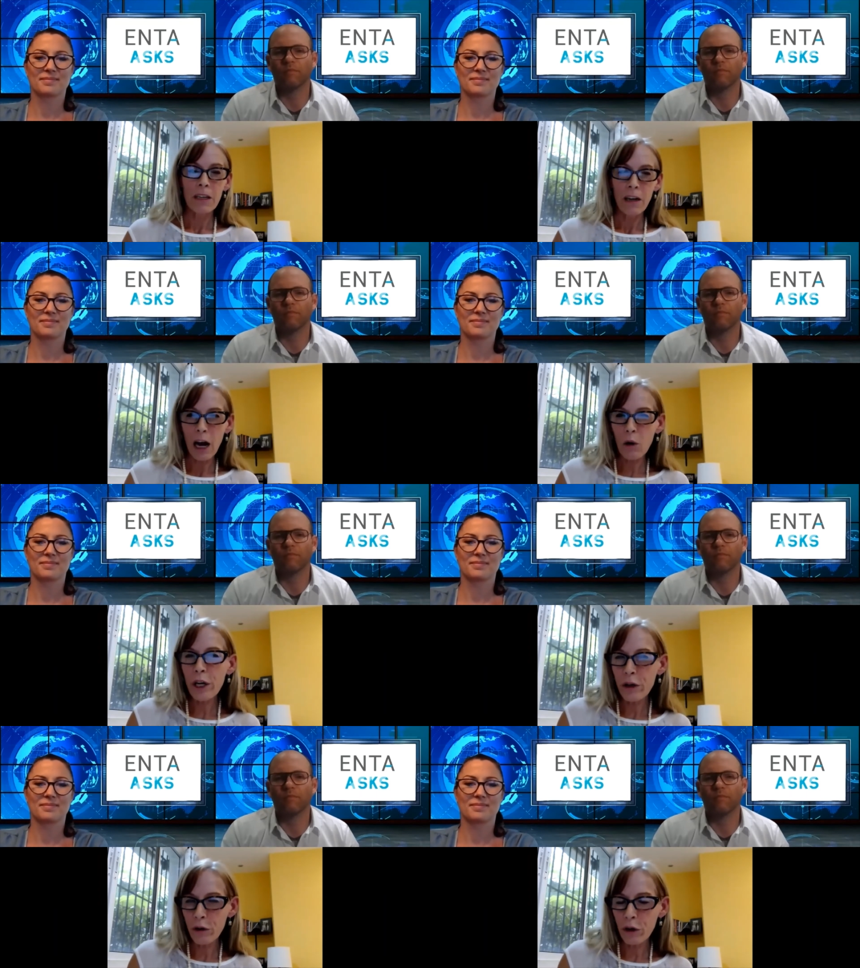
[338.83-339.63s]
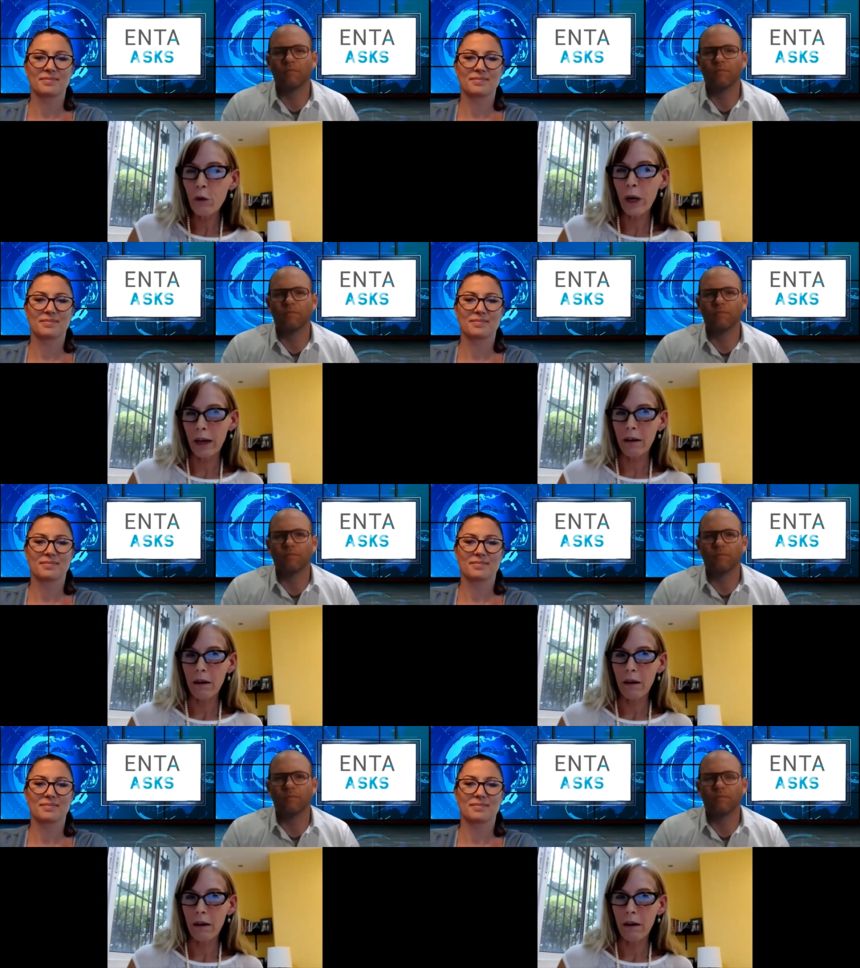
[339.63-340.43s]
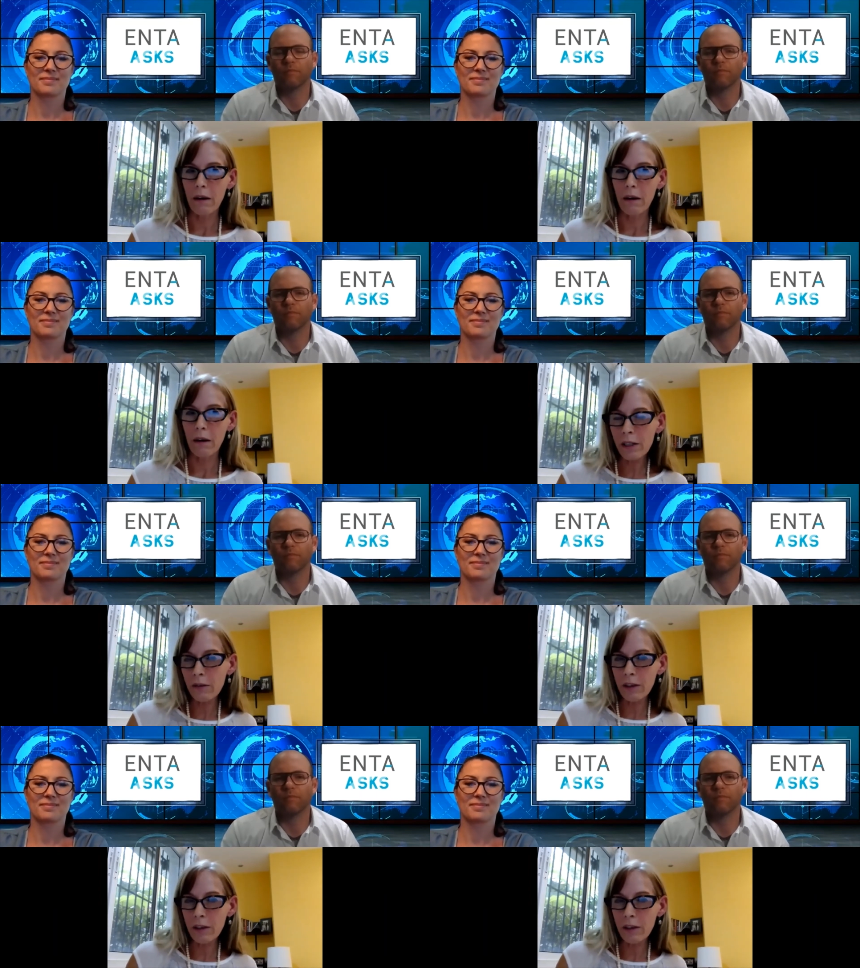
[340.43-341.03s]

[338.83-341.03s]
Speaker 1: how are you doing? How is everything